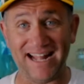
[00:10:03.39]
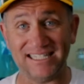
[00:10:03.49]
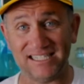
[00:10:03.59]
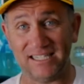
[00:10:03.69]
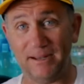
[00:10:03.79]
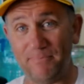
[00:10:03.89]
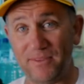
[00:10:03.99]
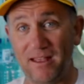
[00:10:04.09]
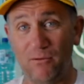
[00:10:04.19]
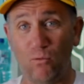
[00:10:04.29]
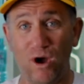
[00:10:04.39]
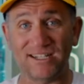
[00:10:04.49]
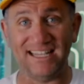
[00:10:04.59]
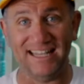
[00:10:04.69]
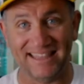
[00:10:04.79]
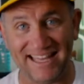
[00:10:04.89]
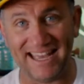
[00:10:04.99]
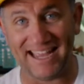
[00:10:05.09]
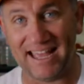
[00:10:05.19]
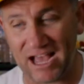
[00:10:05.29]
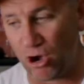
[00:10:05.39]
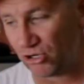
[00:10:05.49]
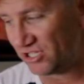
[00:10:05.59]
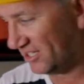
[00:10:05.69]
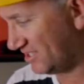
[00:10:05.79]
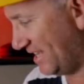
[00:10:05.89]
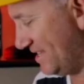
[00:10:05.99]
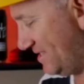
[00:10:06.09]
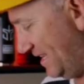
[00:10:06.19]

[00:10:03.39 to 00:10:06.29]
that's what the Oculus thinks